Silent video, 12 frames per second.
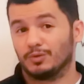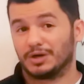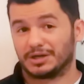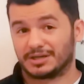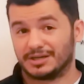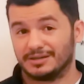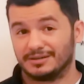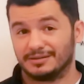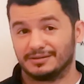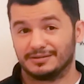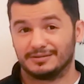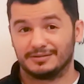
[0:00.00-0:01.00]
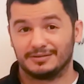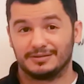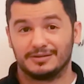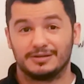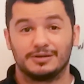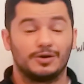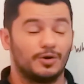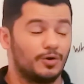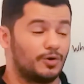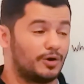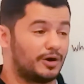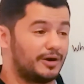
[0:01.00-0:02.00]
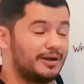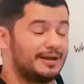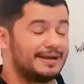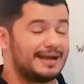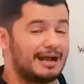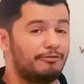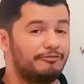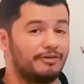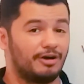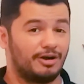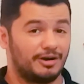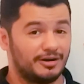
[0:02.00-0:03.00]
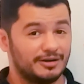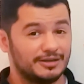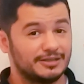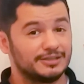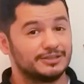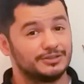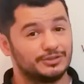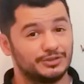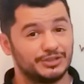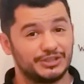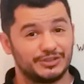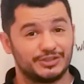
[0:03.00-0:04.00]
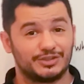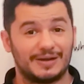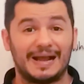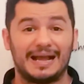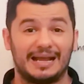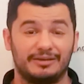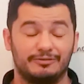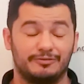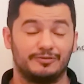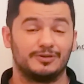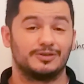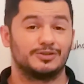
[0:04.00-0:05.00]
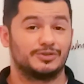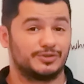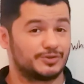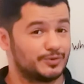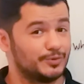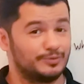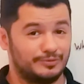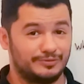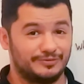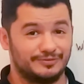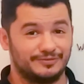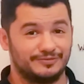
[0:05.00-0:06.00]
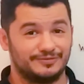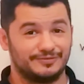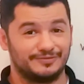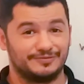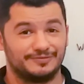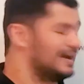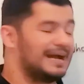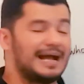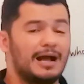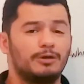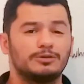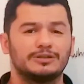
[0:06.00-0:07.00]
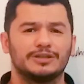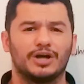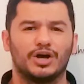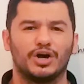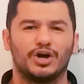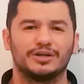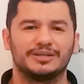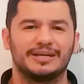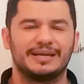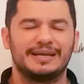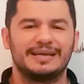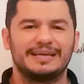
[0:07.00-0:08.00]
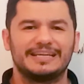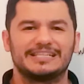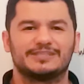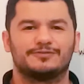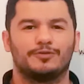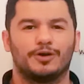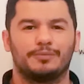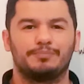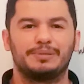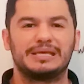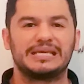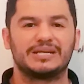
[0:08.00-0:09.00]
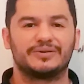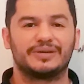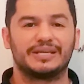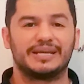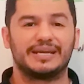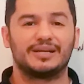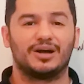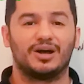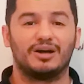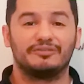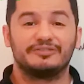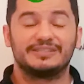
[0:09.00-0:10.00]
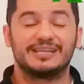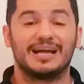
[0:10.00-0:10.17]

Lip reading: work? Or how far do you drive to school? How long is for period of